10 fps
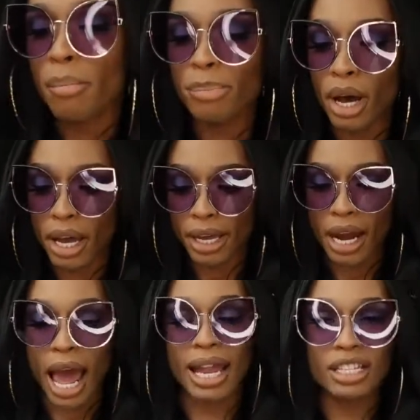
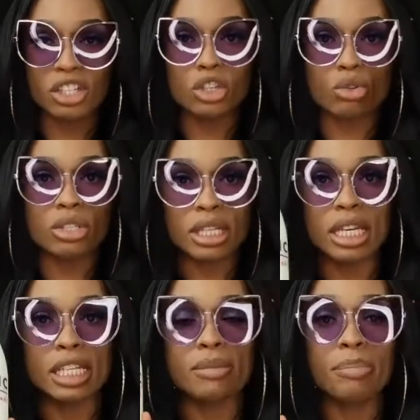But I like to use
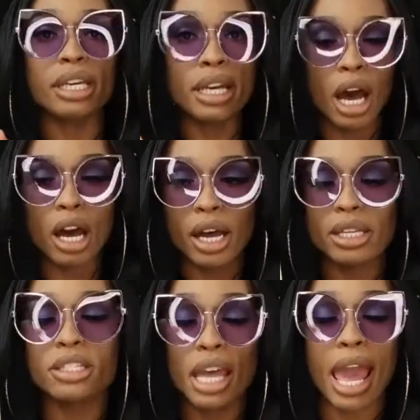these
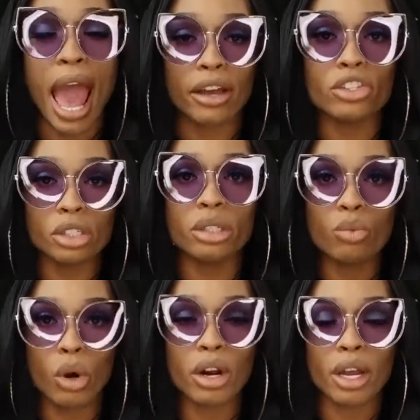because they actually
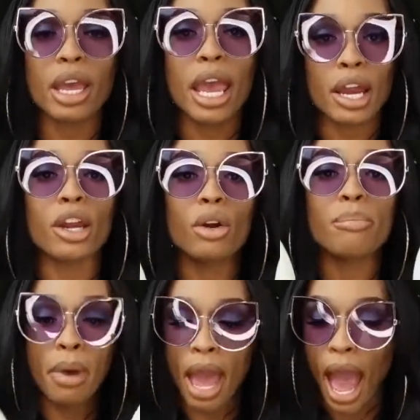work, and they're
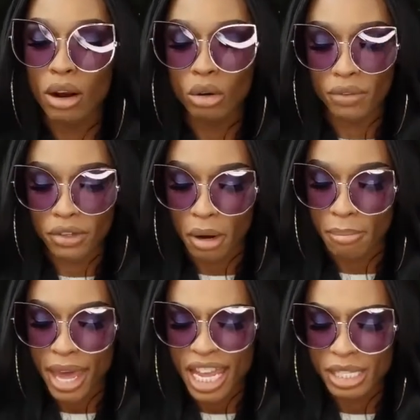I don't know if they're
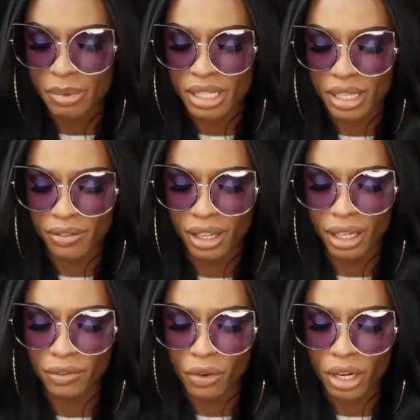made
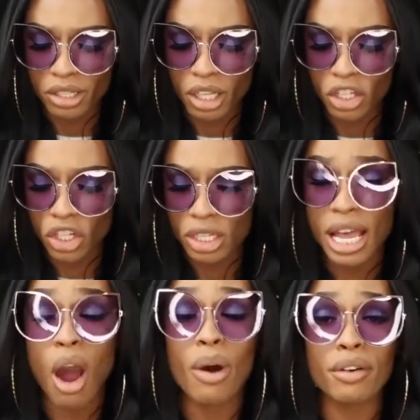specifically for extensions.
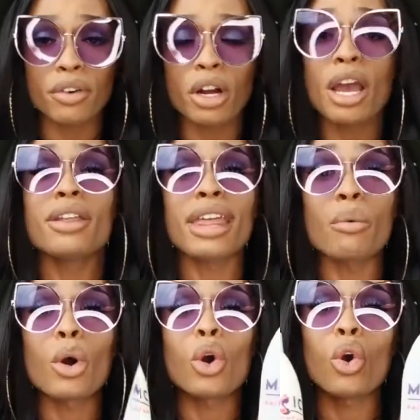However, they
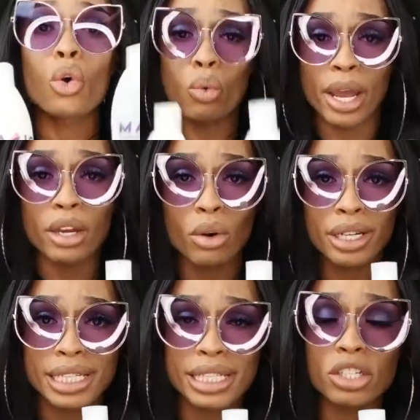work great
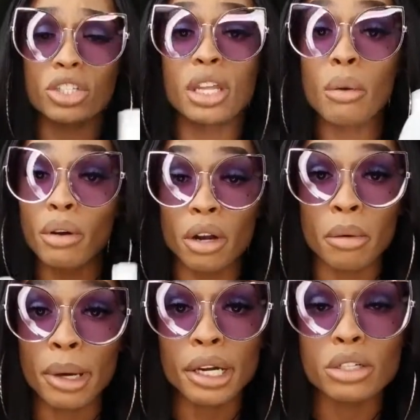on extensions. They work great
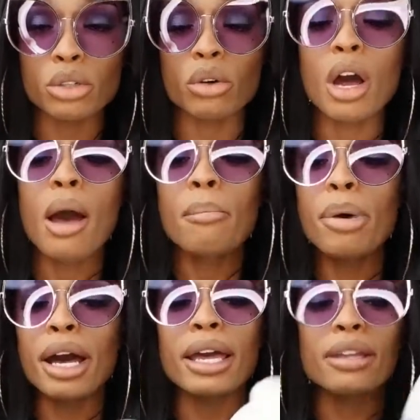on my hair too.
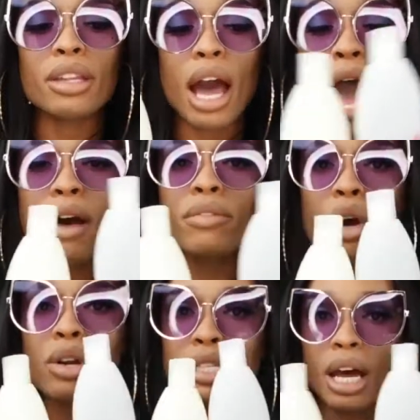But I've
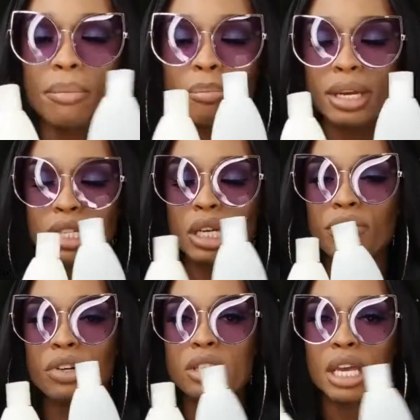noticed a big
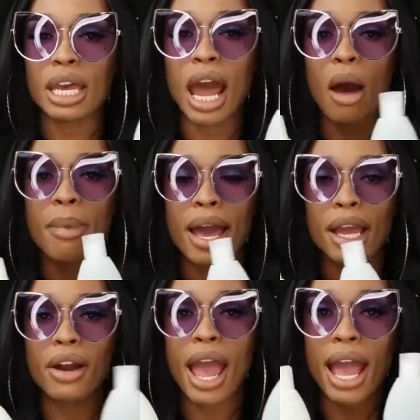difference in how my
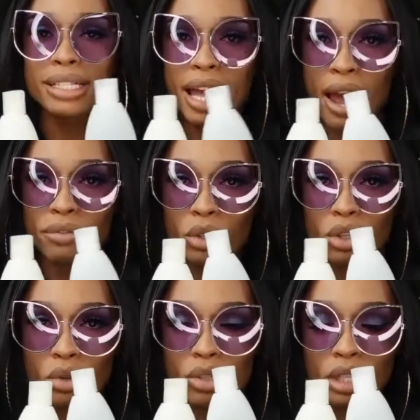hair acts after
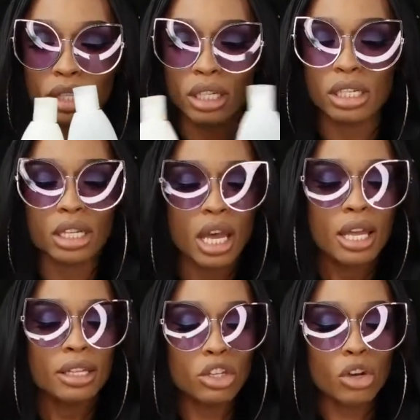using these.
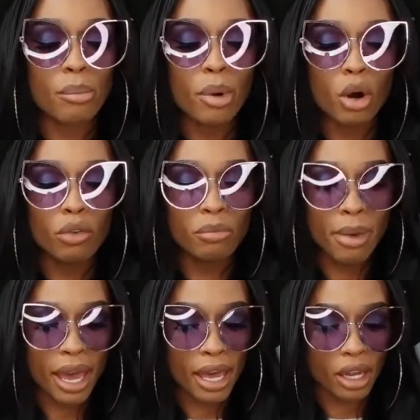These are both
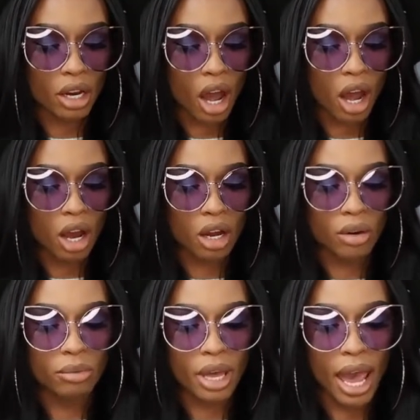made
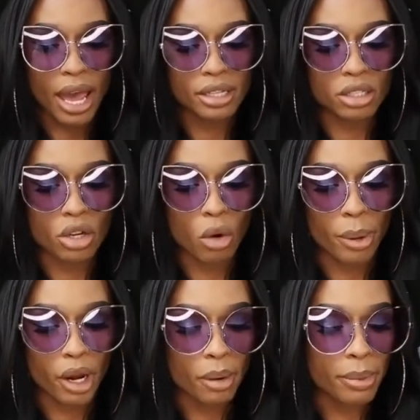of, it has no
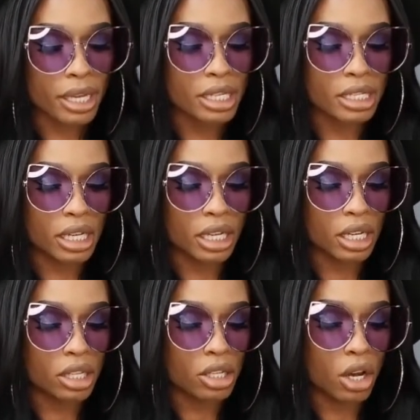parabens. It
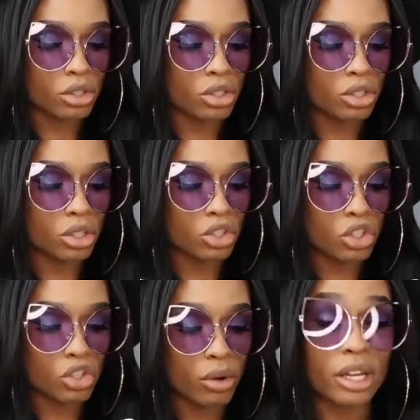is a
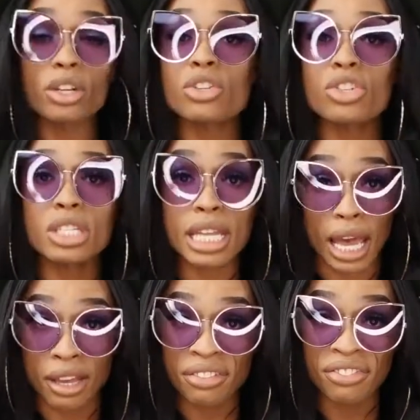straightener
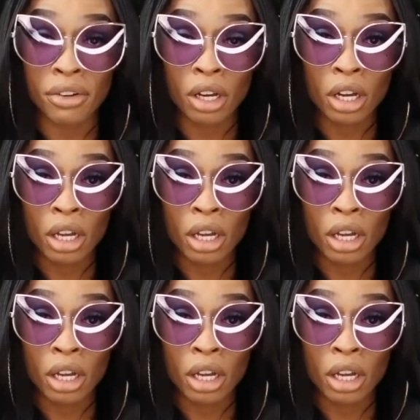safe.